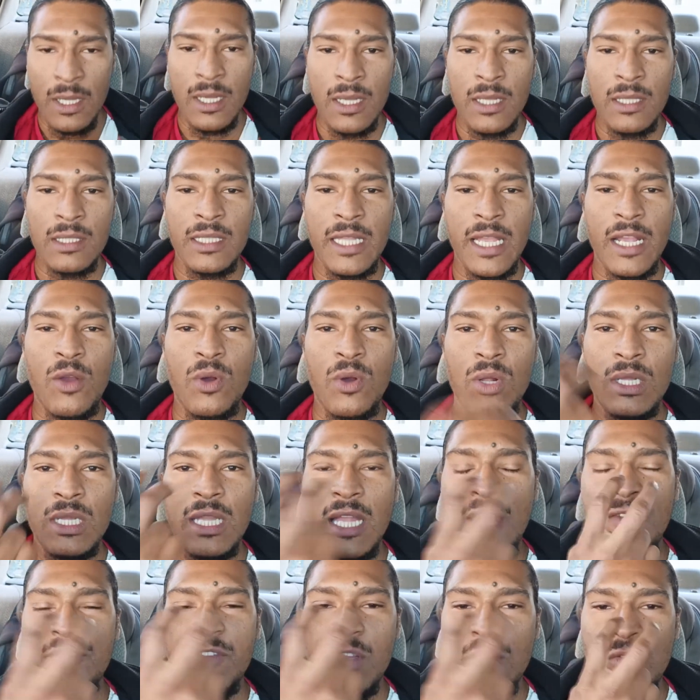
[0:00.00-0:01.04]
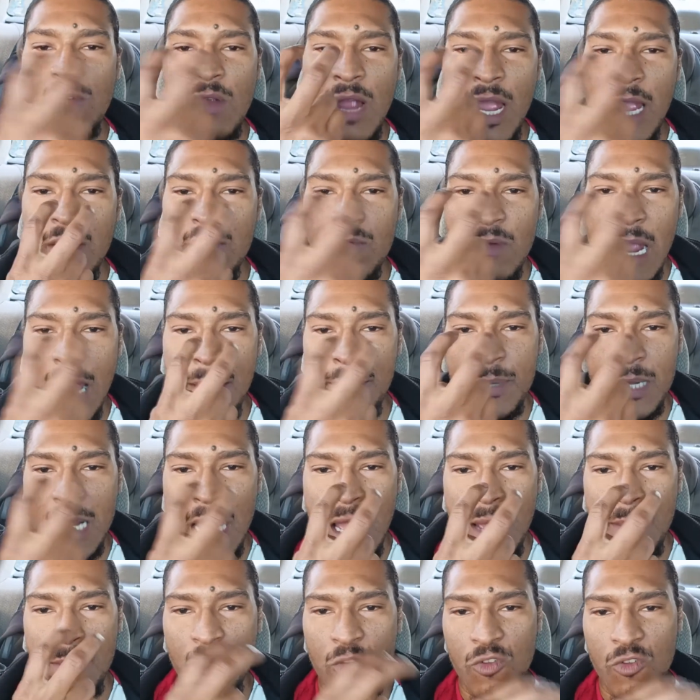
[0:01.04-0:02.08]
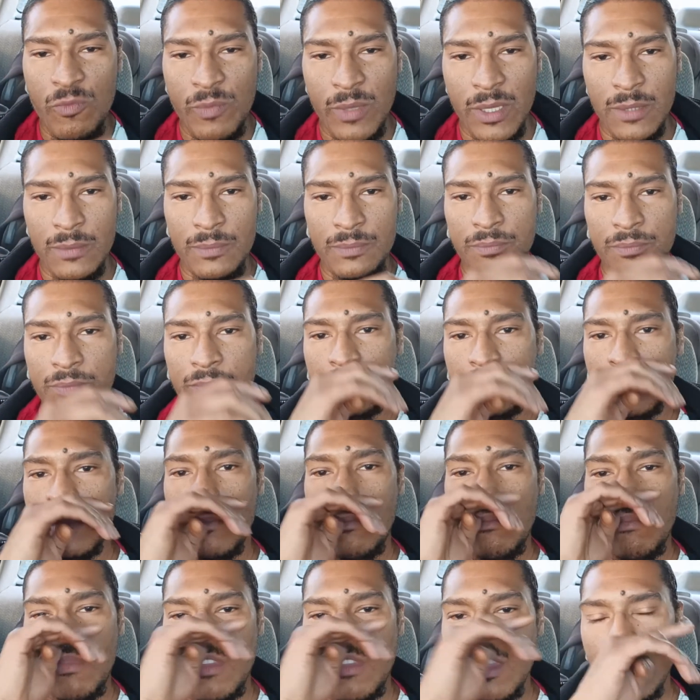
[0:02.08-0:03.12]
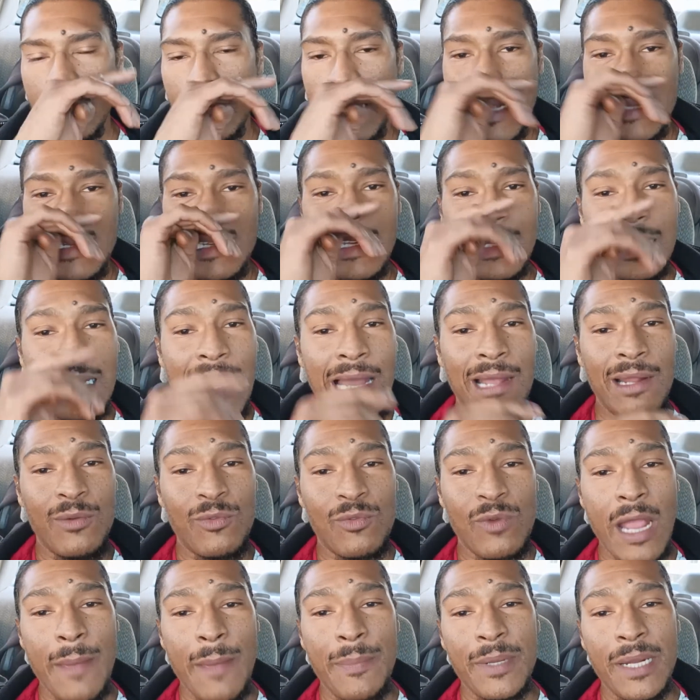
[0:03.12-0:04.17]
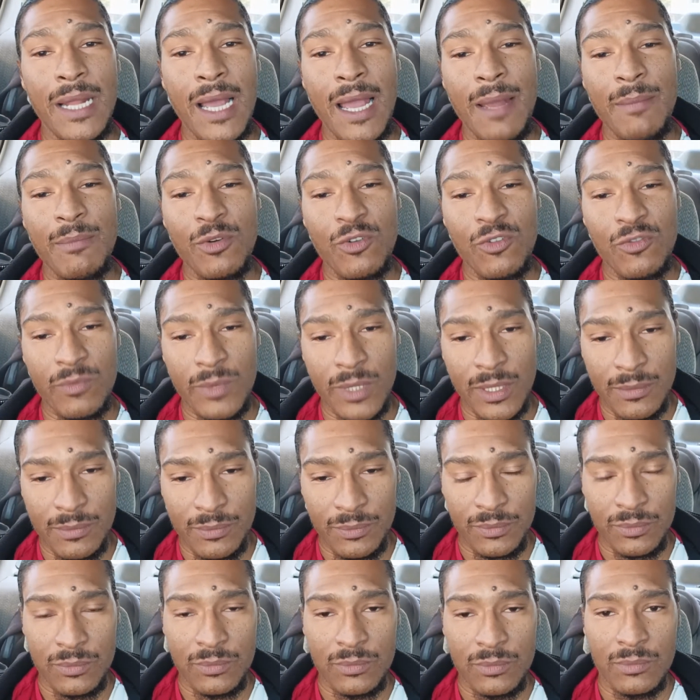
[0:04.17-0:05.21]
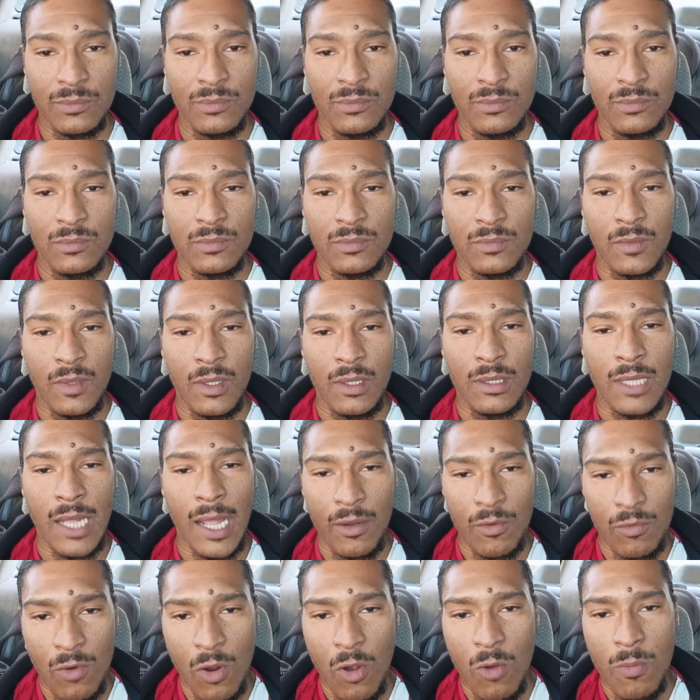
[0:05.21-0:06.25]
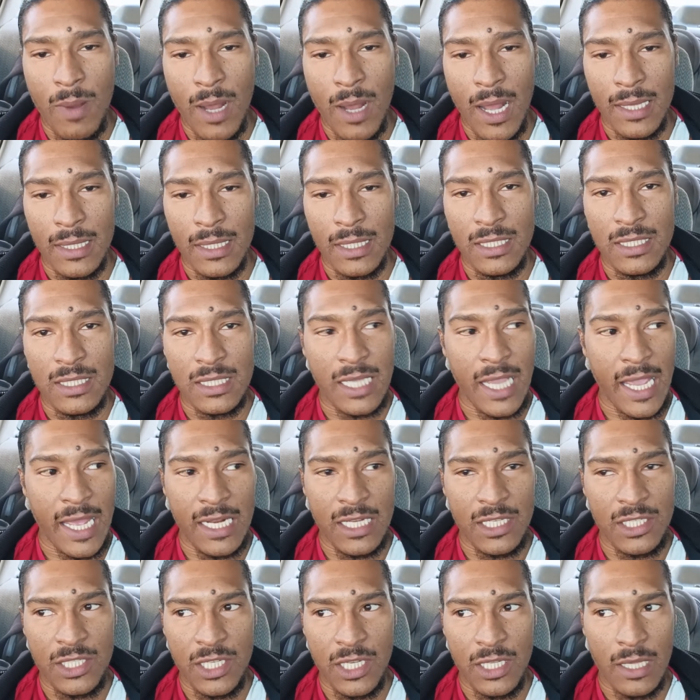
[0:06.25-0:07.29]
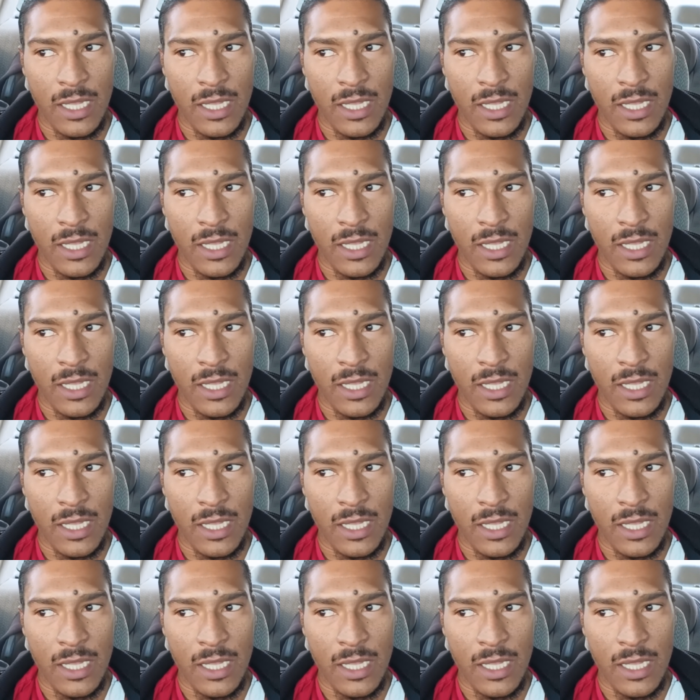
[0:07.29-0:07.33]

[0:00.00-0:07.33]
they're going left and right, rapid eye movement. That nigga got rapid eye movement. Like a robot. He's scanning shit